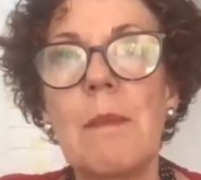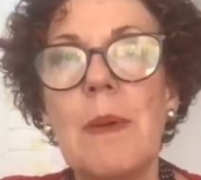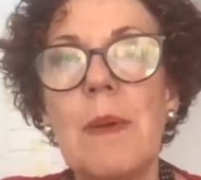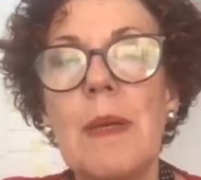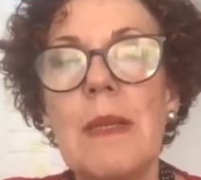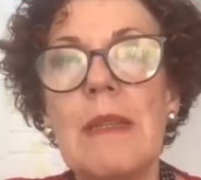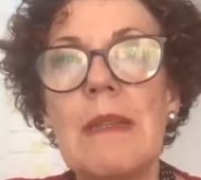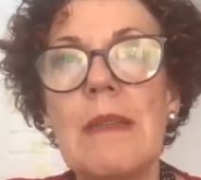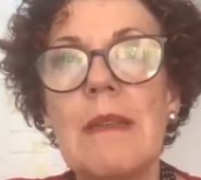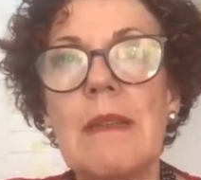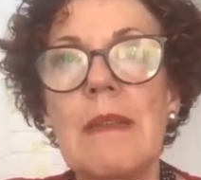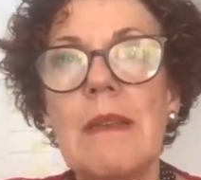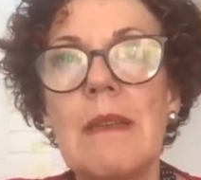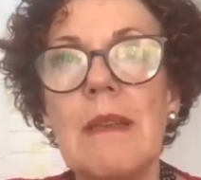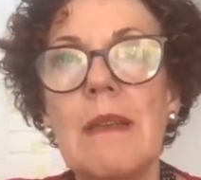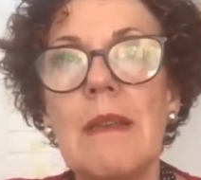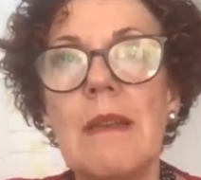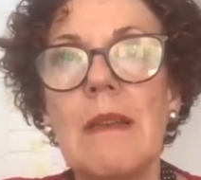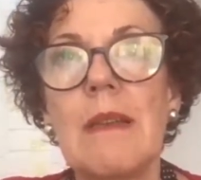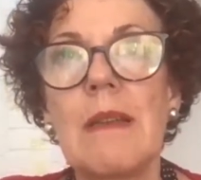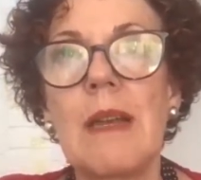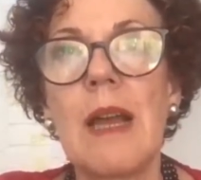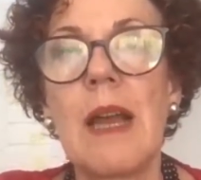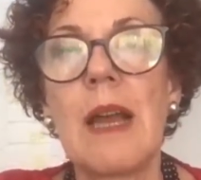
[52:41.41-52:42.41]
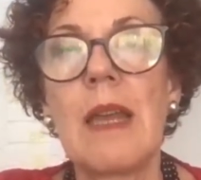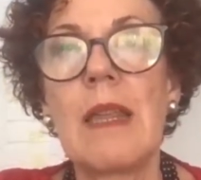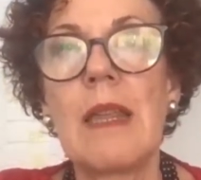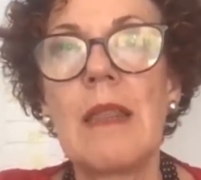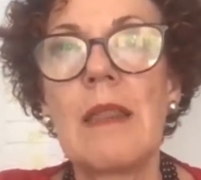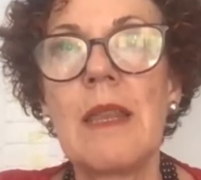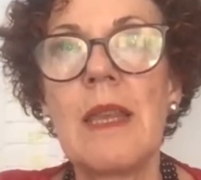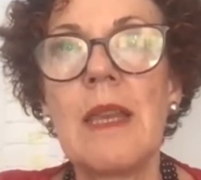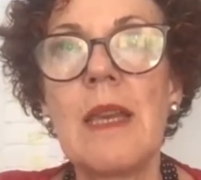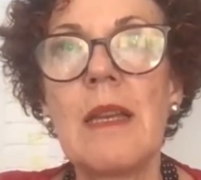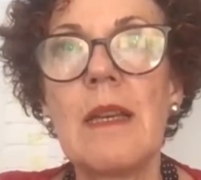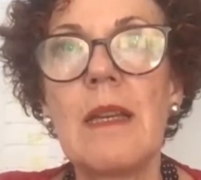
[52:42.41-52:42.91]
But I
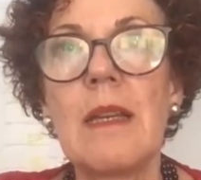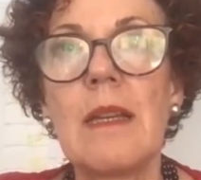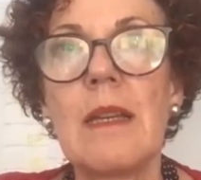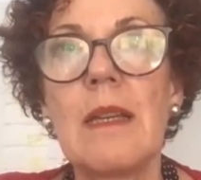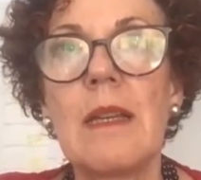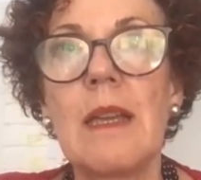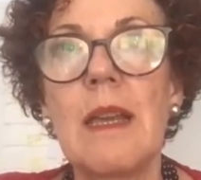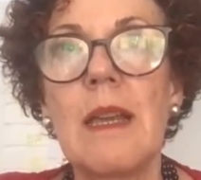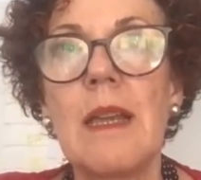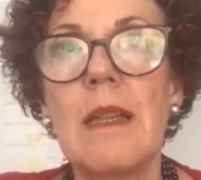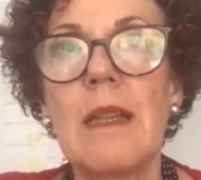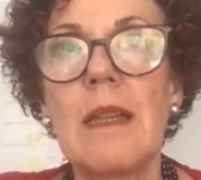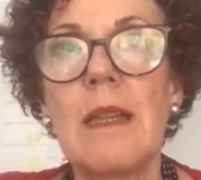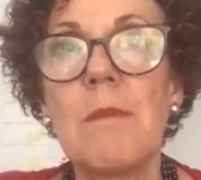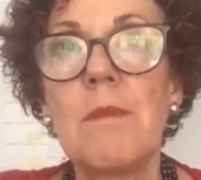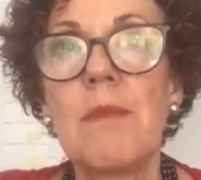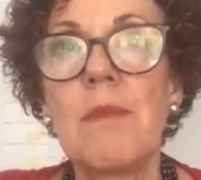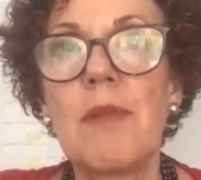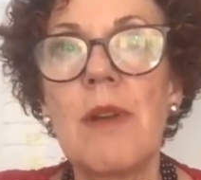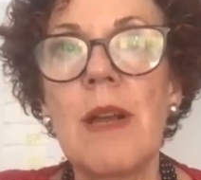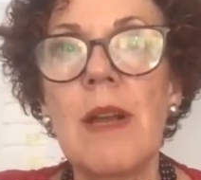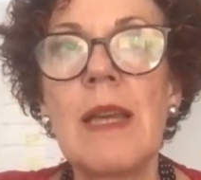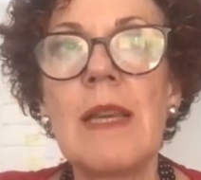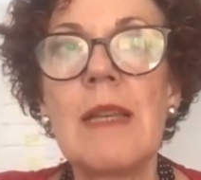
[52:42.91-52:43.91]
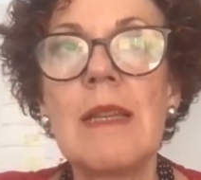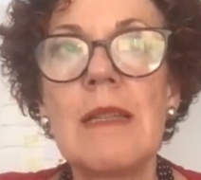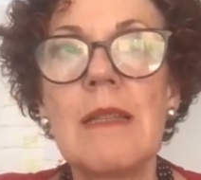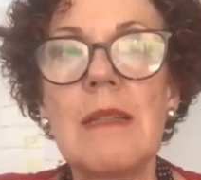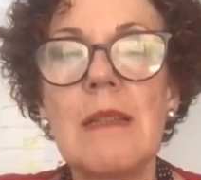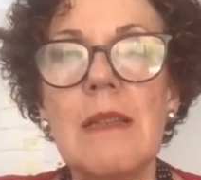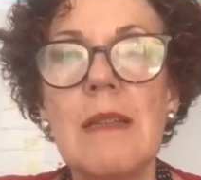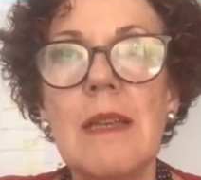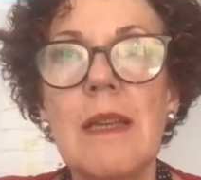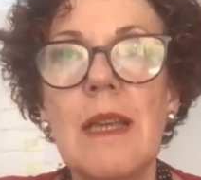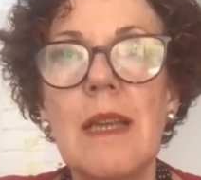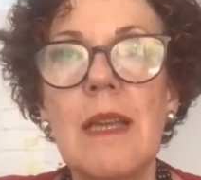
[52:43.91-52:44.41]
think the
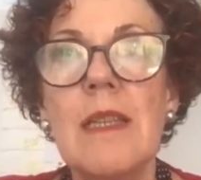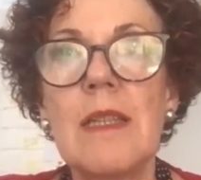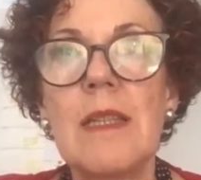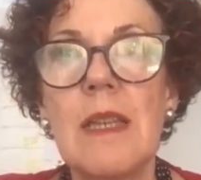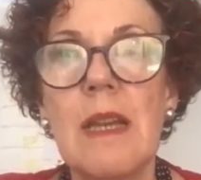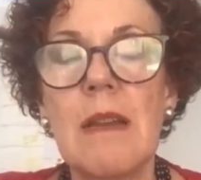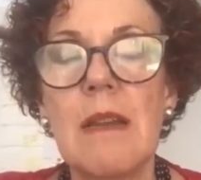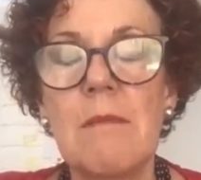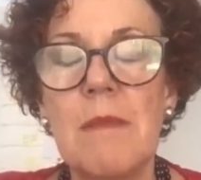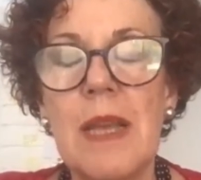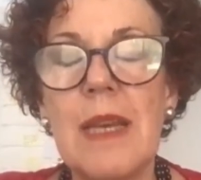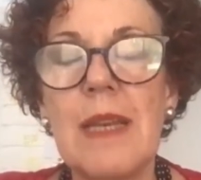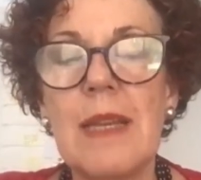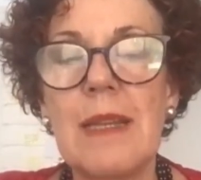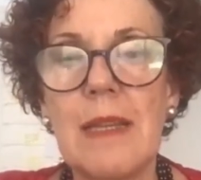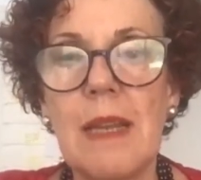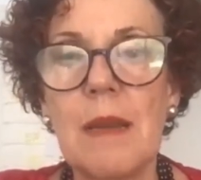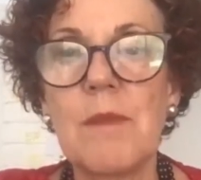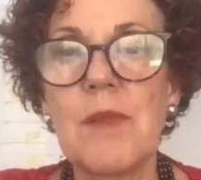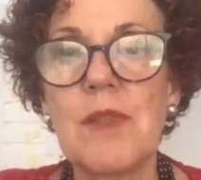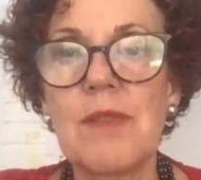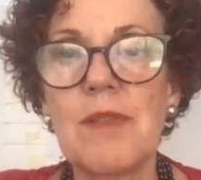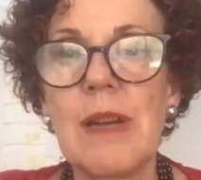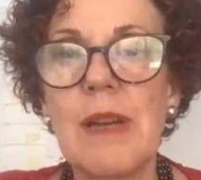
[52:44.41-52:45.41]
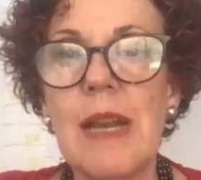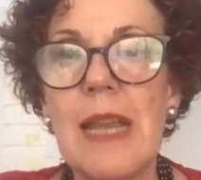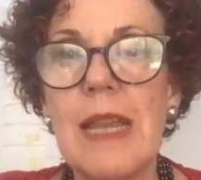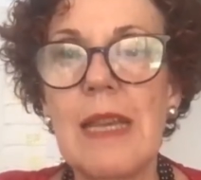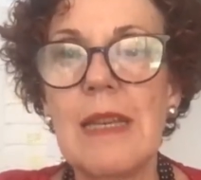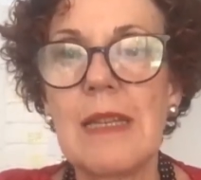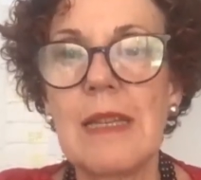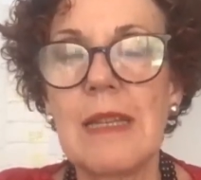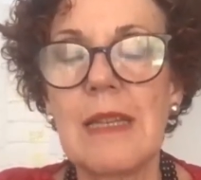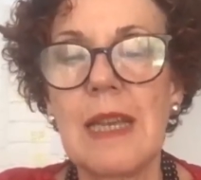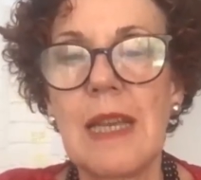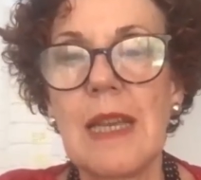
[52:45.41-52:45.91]
price is many times
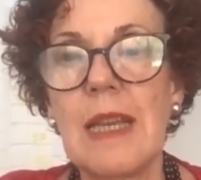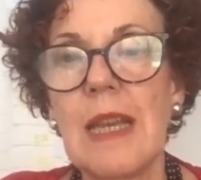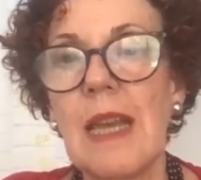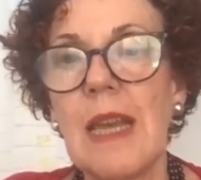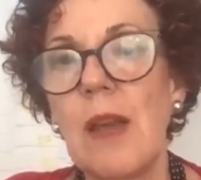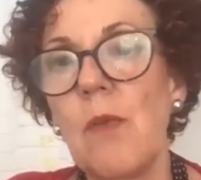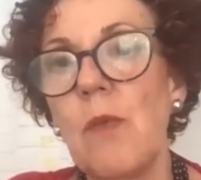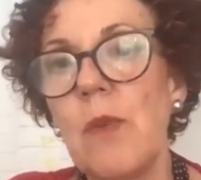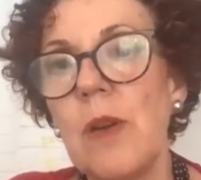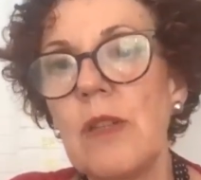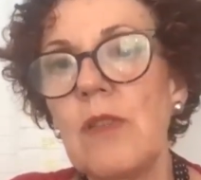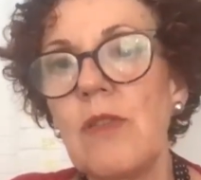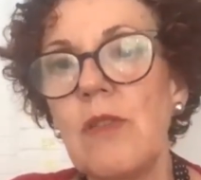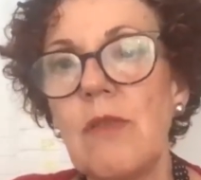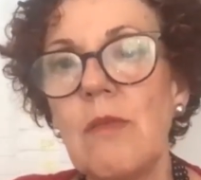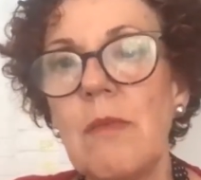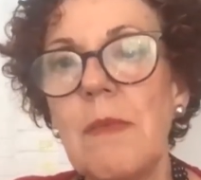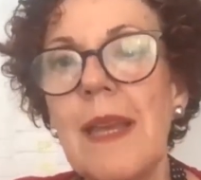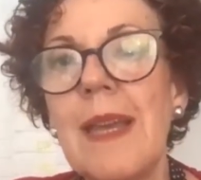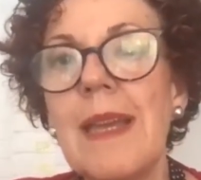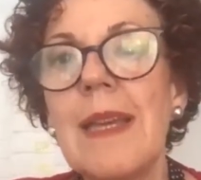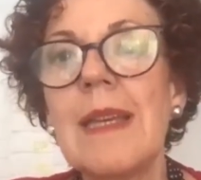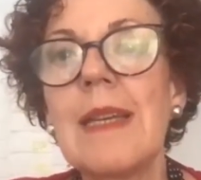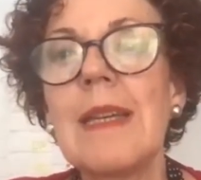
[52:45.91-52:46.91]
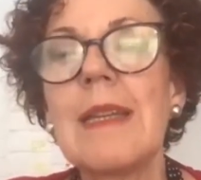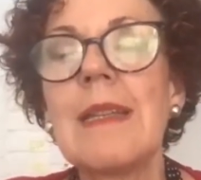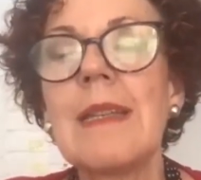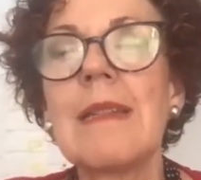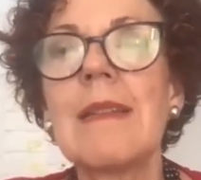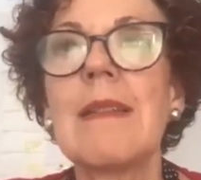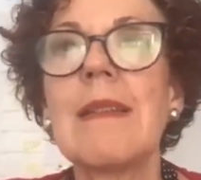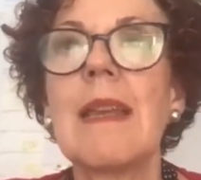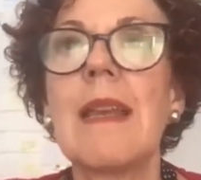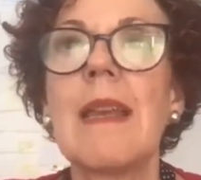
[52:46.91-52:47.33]
related. Again, where do you make it?